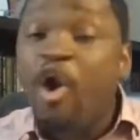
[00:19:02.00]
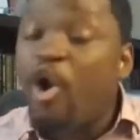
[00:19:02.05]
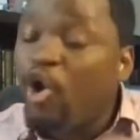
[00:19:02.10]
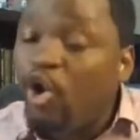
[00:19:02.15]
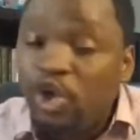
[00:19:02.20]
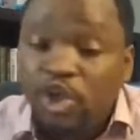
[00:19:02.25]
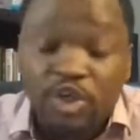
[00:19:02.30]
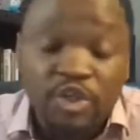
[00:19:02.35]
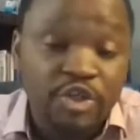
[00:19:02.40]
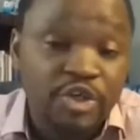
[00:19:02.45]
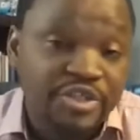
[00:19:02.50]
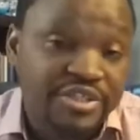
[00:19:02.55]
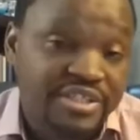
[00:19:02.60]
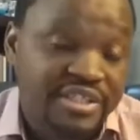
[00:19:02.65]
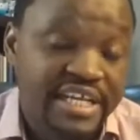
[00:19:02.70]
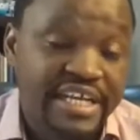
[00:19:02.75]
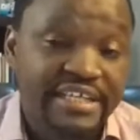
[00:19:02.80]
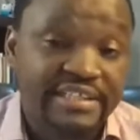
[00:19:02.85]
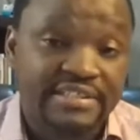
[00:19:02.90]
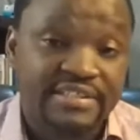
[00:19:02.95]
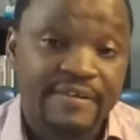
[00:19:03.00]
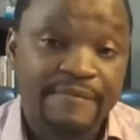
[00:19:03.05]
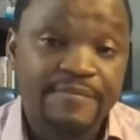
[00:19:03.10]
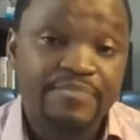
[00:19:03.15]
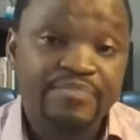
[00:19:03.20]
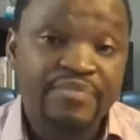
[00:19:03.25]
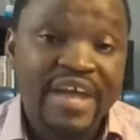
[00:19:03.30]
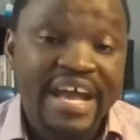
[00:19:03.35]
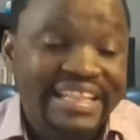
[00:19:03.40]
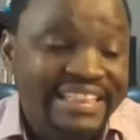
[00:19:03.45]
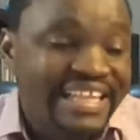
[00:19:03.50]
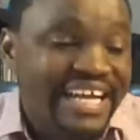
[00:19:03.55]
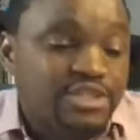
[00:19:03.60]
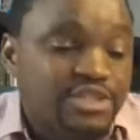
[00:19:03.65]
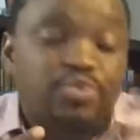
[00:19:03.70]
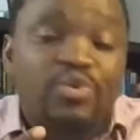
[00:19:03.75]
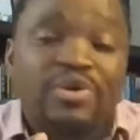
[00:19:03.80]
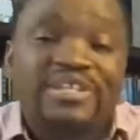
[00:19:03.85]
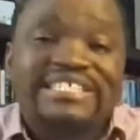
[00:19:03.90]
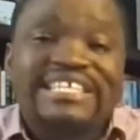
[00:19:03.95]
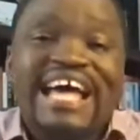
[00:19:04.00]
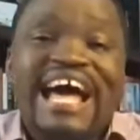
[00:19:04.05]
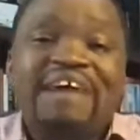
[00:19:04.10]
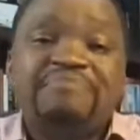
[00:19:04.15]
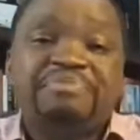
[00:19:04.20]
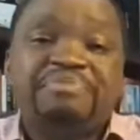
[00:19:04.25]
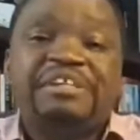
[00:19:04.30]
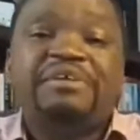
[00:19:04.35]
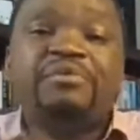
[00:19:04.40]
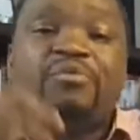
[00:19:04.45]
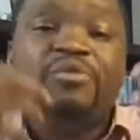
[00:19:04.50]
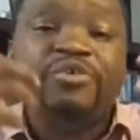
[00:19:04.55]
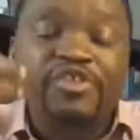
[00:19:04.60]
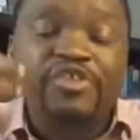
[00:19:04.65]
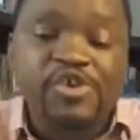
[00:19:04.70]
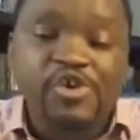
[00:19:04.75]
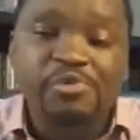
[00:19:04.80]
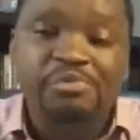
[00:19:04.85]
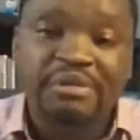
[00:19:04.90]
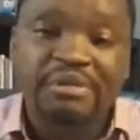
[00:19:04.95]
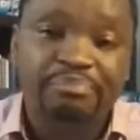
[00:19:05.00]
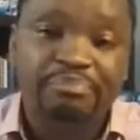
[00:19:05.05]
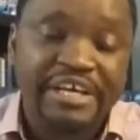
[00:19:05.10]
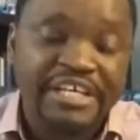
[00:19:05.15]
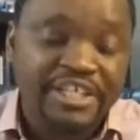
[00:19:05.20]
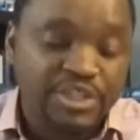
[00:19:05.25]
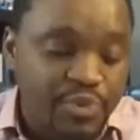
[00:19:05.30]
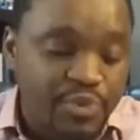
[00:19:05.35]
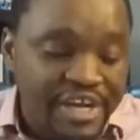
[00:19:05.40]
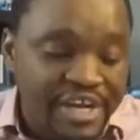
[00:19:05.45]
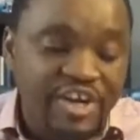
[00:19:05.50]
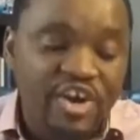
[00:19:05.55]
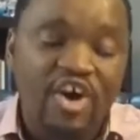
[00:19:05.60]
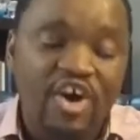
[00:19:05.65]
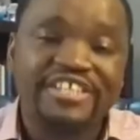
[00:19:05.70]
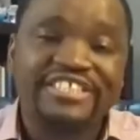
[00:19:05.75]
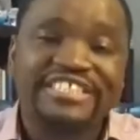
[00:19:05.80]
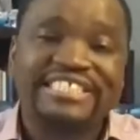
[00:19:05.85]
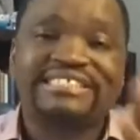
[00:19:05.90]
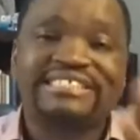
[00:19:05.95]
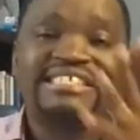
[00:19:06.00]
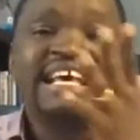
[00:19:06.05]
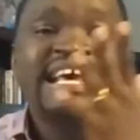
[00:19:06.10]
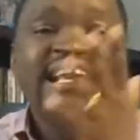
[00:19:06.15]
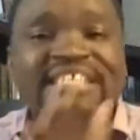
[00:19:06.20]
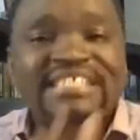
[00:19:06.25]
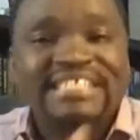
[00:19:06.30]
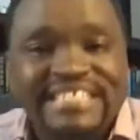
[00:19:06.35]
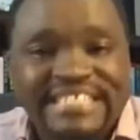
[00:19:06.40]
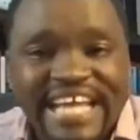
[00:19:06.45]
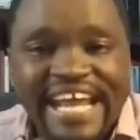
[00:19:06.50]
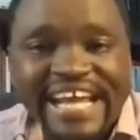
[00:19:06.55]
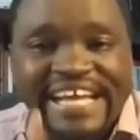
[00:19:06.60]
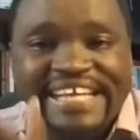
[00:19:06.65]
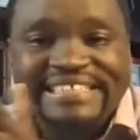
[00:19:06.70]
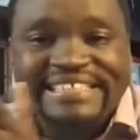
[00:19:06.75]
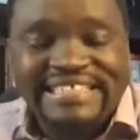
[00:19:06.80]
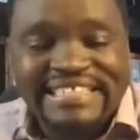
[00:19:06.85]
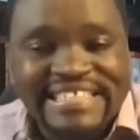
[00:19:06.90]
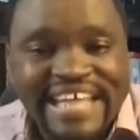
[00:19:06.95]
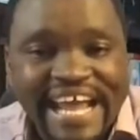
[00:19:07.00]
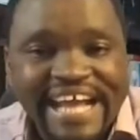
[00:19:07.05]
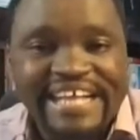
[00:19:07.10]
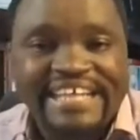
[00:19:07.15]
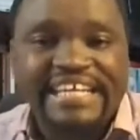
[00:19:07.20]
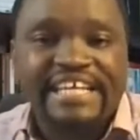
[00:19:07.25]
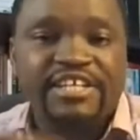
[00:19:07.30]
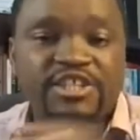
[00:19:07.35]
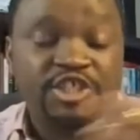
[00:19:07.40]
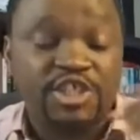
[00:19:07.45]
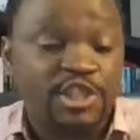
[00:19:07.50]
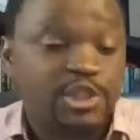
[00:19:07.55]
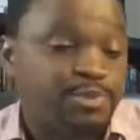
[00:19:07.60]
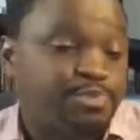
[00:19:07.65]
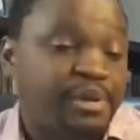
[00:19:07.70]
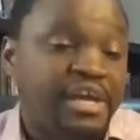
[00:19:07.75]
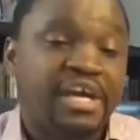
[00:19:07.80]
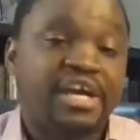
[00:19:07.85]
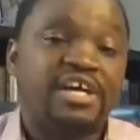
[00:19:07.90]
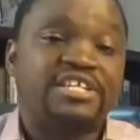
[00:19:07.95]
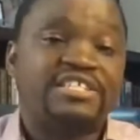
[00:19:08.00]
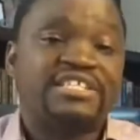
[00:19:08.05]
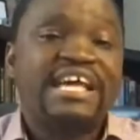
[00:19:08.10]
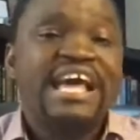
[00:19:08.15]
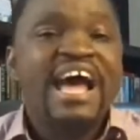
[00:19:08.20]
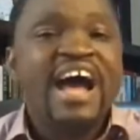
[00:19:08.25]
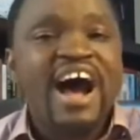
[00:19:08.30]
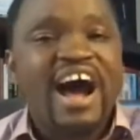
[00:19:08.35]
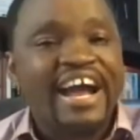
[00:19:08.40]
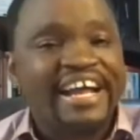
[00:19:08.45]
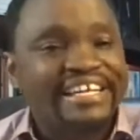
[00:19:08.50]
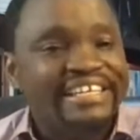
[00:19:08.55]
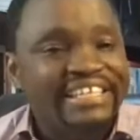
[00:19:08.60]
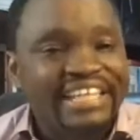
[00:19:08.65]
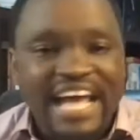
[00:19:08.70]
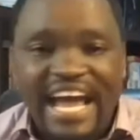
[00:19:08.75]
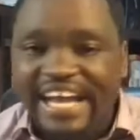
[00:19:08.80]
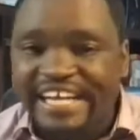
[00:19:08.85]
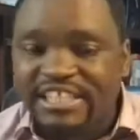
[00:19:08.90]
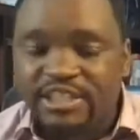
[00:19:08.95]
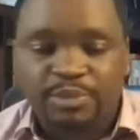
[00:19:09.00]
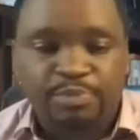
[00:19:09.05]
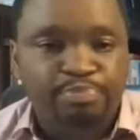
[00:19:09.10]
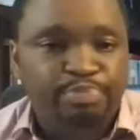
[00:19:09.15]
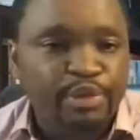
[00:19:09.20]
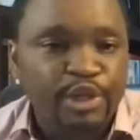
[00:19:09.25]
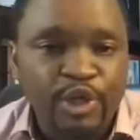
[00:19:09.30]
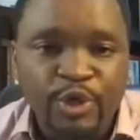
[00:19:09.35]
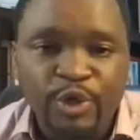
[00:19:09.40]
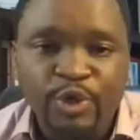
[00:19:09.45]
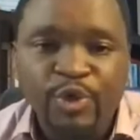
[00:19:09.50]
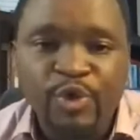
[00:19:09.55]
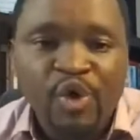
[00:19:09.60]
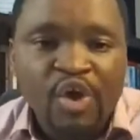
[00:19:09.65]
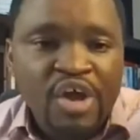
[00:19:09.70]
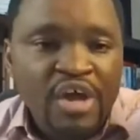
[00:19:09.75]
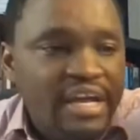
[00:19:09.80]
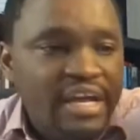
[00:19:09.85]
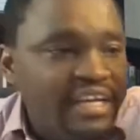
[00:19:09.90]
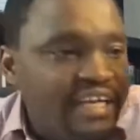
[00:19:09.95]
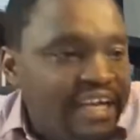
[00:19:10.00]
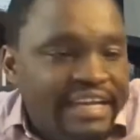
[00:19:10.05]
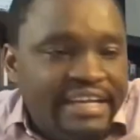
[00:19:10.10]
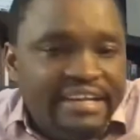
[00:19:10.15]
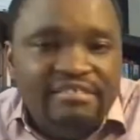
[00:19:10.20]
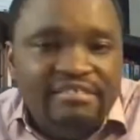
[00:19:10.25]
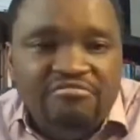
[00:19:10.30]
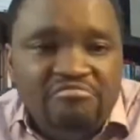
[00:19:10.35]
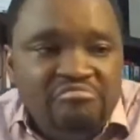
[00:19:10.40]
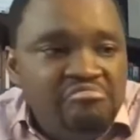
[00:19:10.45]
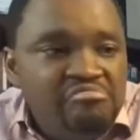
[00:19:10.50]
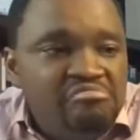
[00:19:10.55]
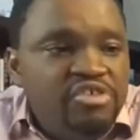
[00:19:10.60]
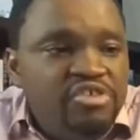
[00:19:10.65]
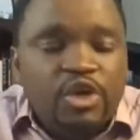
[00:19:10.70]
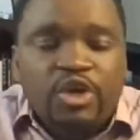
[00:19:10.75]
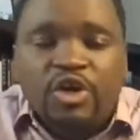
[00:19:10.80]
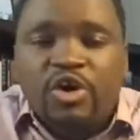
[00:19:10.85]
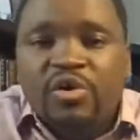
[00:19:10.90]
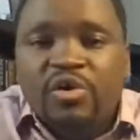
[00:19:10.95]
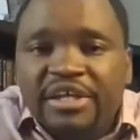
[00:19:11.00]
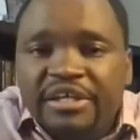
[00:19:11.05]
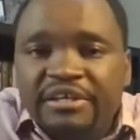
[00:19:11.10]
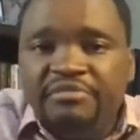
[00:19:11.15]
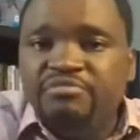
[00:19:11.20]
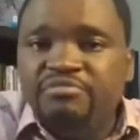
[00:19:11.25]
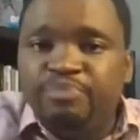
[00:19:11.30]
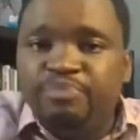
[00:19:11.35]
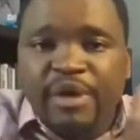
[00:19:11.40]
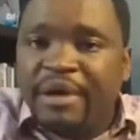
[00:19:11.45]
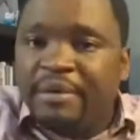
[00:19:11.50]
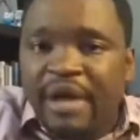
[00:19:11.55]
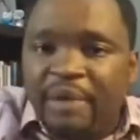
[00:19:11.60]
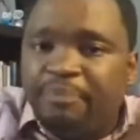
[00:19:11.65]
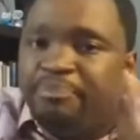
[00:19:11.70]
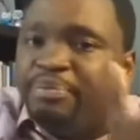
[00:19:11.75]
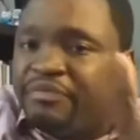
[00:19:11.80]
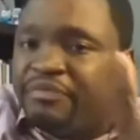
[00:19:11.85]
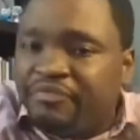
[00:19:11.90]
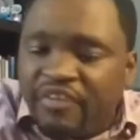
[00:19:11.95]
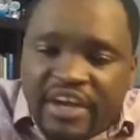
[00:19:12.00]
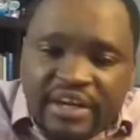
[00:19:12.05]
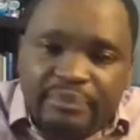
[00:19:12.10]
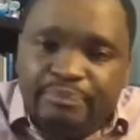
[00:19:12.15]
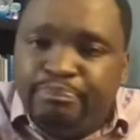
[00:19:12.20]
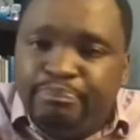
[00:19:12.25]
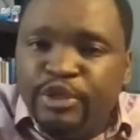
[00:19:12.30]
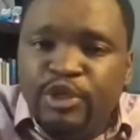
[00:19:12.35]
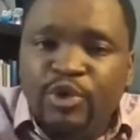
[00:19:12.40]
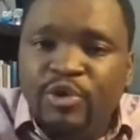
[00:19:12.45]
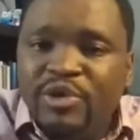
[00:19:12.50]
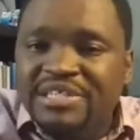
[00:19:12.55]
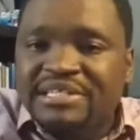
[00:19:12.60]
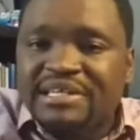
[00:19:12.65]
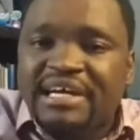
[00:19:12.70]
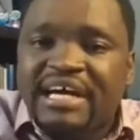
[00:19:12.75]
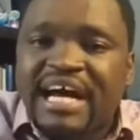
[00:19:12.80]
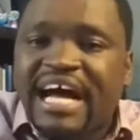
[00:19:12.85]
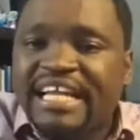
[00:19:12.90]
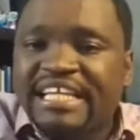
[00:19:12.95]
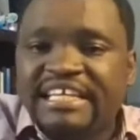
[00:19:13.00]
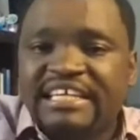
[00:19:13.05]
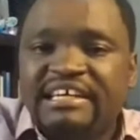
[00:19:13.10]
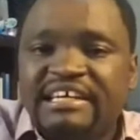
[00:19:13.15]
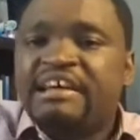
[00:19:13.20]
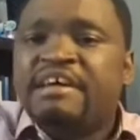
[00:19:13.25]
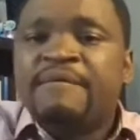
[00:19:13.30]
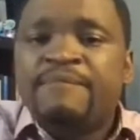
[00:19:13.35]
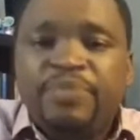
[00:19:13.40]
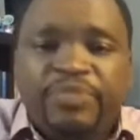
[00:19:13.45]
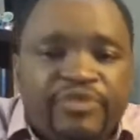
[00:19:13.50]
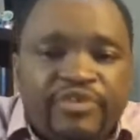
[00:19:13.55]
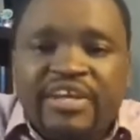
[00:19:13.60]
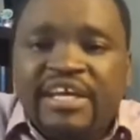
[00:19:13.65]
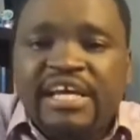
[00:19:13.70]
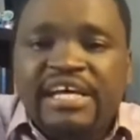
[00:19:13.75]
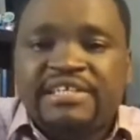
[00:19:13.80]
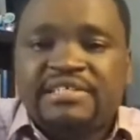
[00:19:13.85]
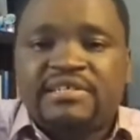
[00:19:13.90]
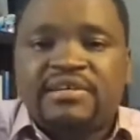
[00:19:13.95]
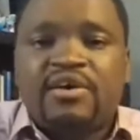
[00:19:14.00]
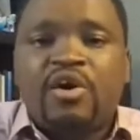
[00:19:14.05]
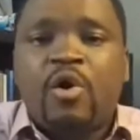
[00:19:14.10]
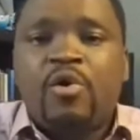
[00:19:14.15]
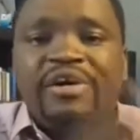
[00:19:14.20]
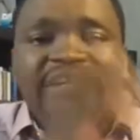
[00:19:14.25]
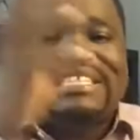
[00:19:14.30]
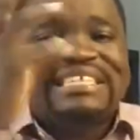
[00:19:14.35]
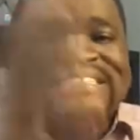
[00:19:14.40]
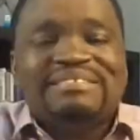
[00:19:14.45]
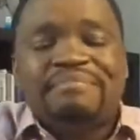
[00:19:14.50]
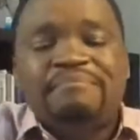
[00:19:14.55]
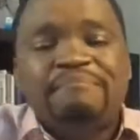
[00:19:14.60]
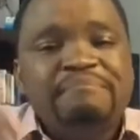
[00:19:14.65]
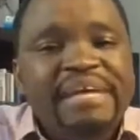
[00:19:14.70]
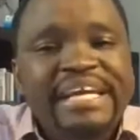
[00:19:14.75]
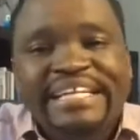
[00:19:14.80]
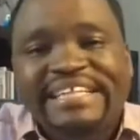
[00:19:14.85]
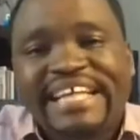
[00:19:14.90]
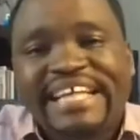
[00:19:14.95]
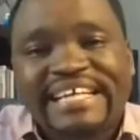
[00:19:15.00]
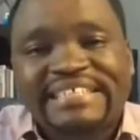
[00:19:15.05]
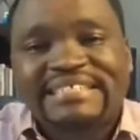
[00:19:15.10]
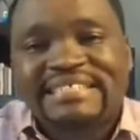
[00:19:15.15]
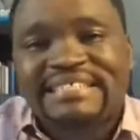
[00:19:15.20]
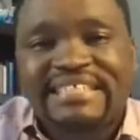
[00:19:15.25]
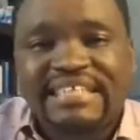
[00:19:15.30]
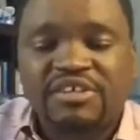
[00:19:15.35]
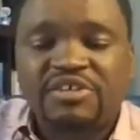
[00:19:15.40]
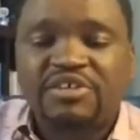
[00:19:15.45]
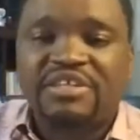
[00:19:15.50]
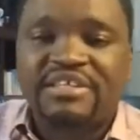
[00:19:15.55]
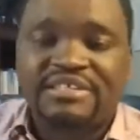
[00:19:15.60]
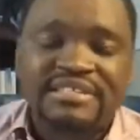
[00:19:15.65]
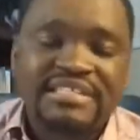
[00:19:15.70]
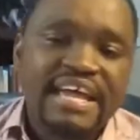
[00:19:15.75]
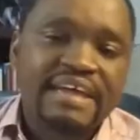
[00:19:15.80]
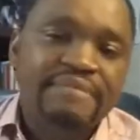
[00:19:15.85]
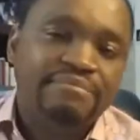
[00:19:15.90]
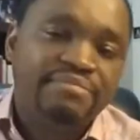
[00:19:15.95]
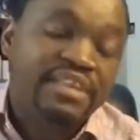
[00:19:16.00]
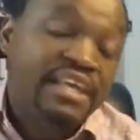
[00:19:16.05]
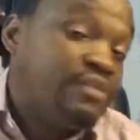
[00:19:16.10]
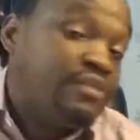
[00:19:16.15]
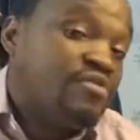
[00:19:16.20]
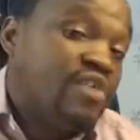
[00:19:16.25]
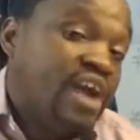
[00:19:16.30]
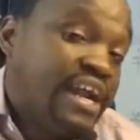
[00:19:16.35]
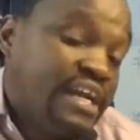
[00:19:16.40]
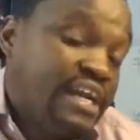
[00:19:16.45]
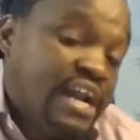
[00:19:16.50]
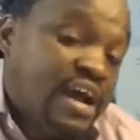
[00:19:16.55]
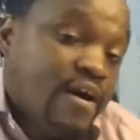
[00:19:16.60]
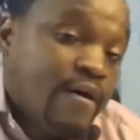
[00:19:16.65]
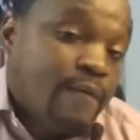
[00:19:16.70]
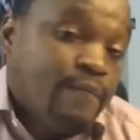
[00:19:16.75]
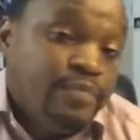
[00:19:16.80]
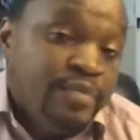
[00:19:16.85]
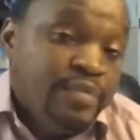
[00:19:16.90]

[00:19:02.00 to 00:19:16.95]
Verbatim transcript: All of those things. And that's what's happening with human beings. We're not just staying stagnant just because I liked blue in, you know, I preferred blue as a color three years ago. It doesn't mean that's still the same thing right now.